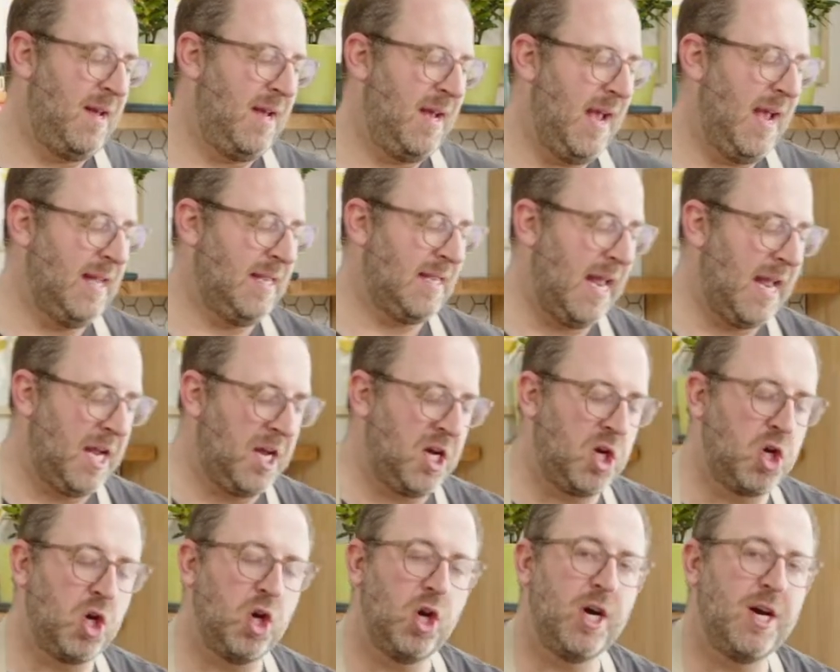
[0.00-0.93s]
is a
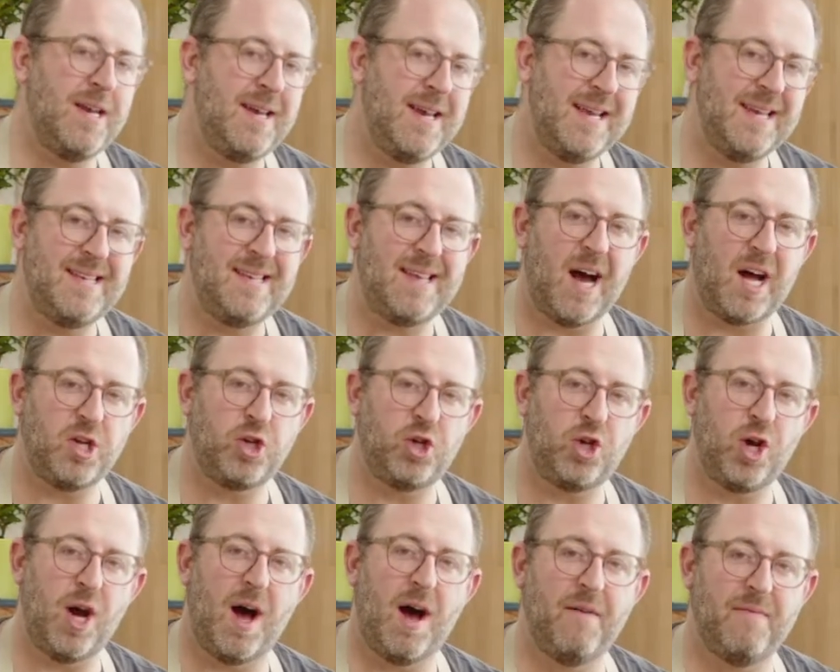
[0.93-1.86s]
good Dutch
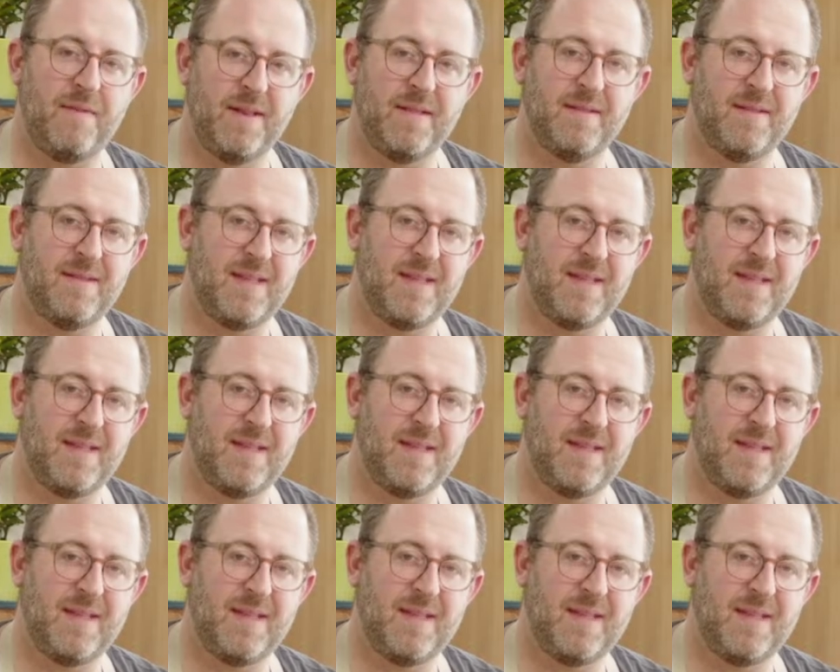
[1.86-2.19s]
oven.